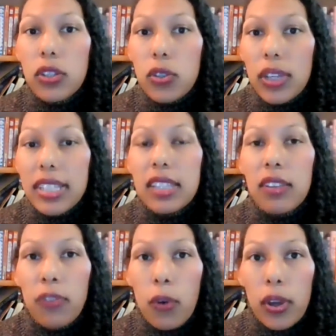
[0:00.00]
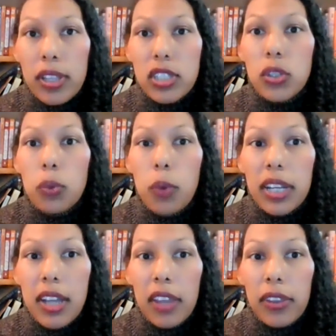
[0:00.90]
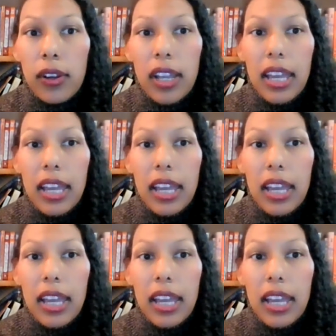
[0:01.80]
trees in the forest to one another,